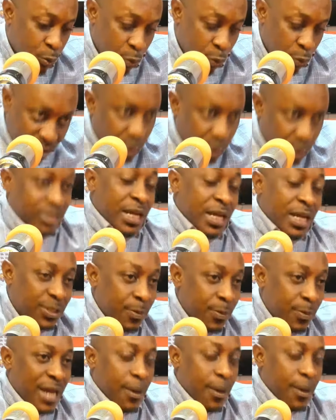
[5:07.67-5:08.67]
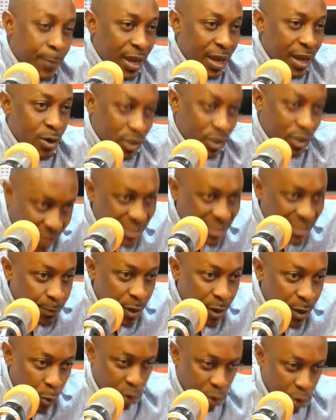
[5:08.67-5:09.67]
with Osei be at the back. Osei
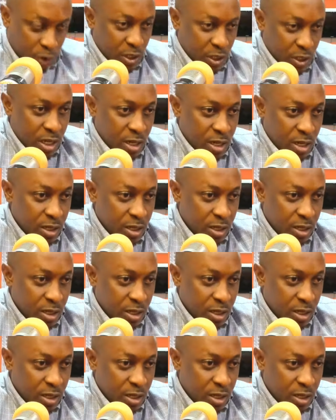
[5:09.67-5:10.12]
be was